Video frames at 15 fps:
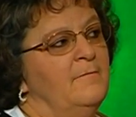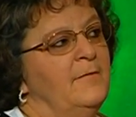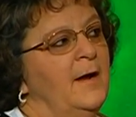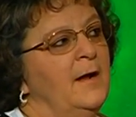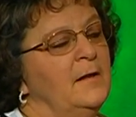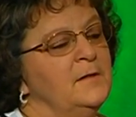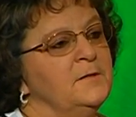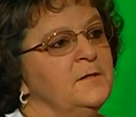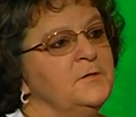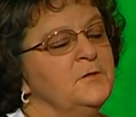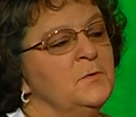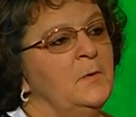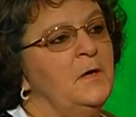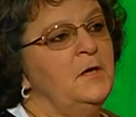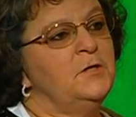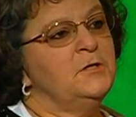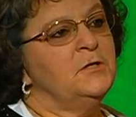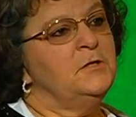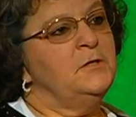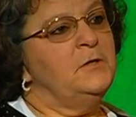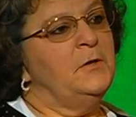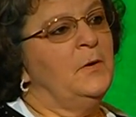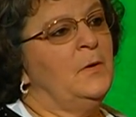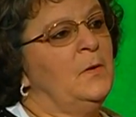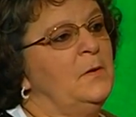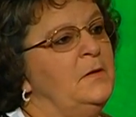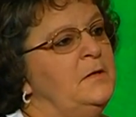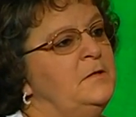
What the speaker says: violent situation, you know,